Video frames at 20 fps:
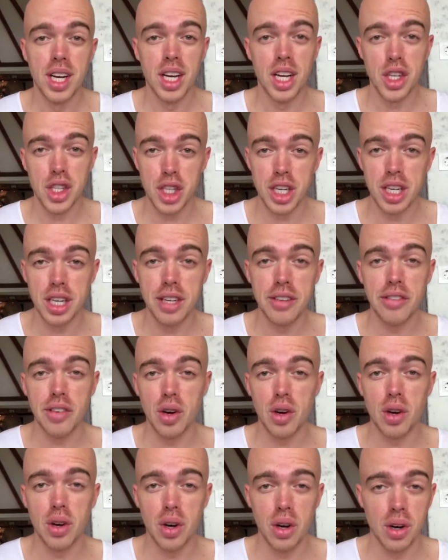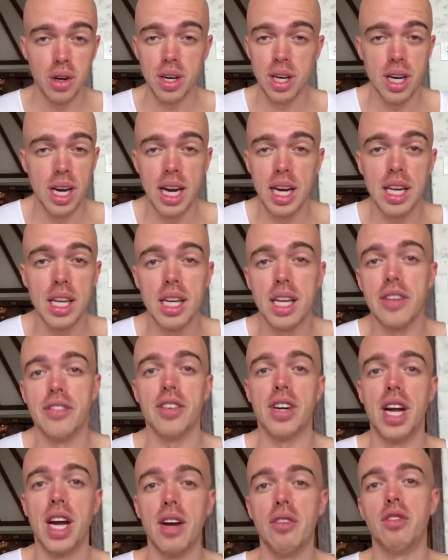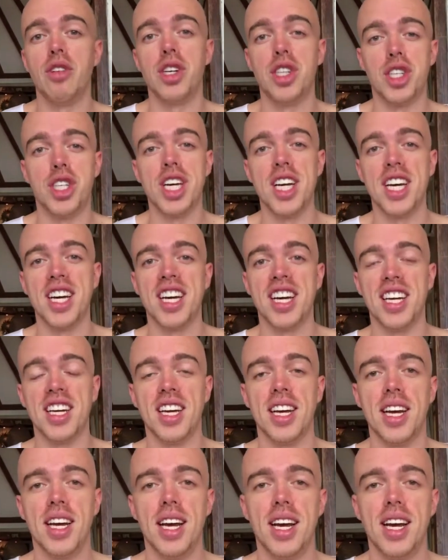achieve on any given average day,